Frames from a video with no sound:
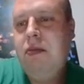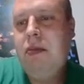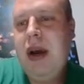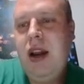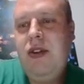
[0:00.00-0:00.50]

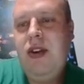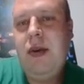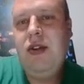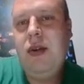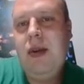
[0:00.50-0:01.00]
minus
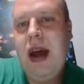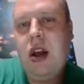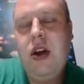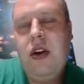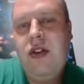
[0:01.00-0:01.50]
how much the buy to
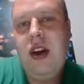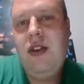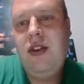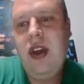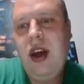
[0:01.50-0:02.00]
close
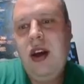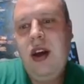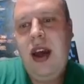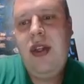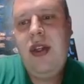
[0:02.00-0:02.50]
is,
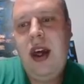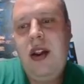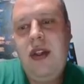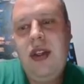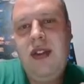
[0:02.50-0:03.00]
and
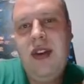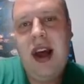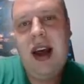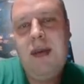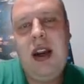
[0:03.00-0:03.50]
then the
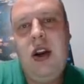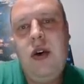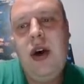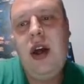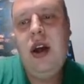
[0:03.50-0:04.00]
time I
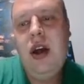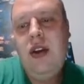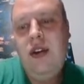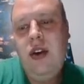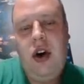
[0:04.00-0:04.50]
do it.
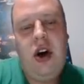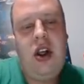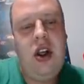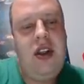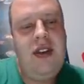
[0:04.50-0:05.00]
So
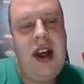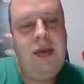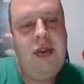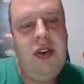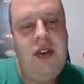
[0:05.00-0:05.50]
all of these
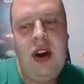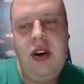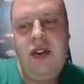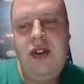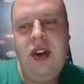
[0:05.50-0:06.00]
options that
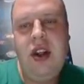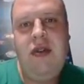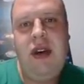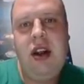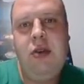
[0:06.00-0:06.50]
are still
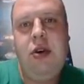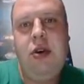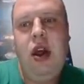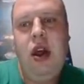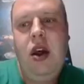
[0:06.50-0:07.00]

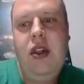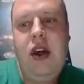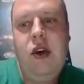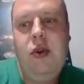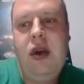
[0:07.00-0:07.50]
available,
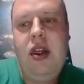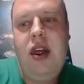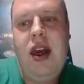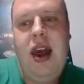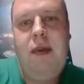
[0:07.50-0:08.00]
they will be
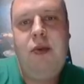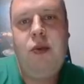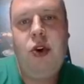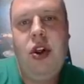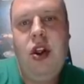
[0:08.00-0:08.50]
the
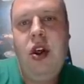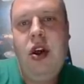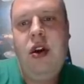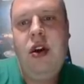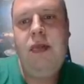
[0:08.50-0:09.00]
April
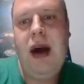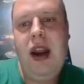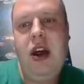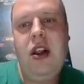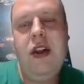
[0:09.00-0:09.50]

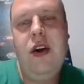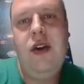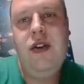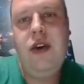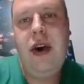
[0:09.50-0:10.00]
buy to
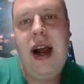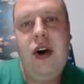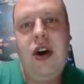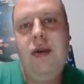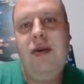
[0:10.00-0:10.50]
close or
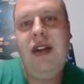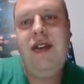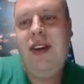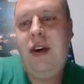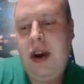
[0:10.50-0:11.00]
outcomes at
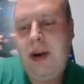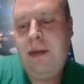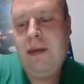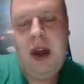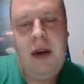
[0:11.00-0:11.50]
0.
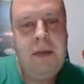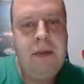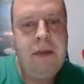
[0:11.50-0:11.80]
Okay.